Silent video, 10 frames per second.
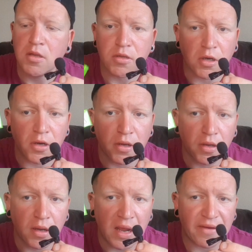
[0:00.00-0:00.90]
It's gonna
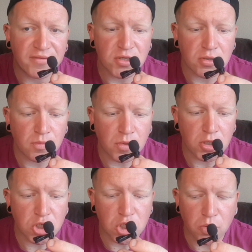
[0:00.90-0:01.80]
have some
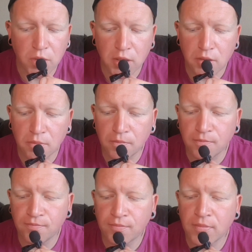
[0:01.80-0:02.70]
chewing gum.
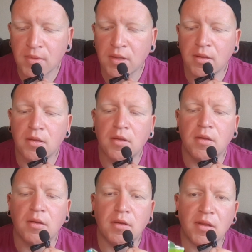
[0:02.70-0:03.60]

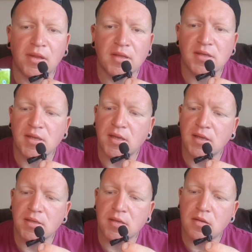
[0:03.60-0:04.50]
Now this
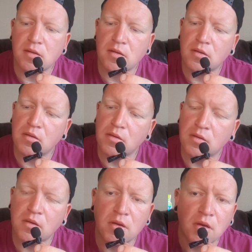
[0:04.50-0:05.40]
is
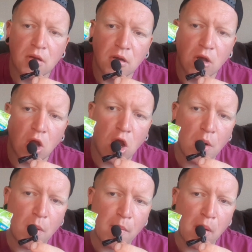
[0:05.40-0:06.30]

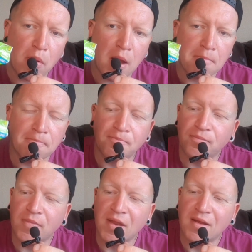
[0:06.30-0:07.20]
Hubba Bubba.
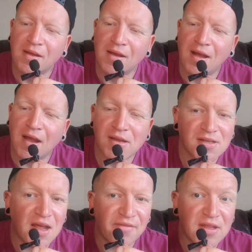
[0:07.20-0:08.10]
I
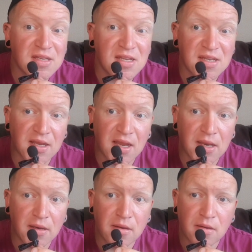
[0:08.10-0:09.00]
used to have this as a
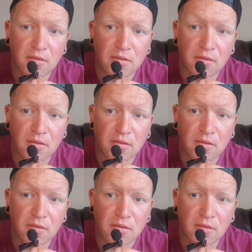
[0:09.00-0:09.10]
kid.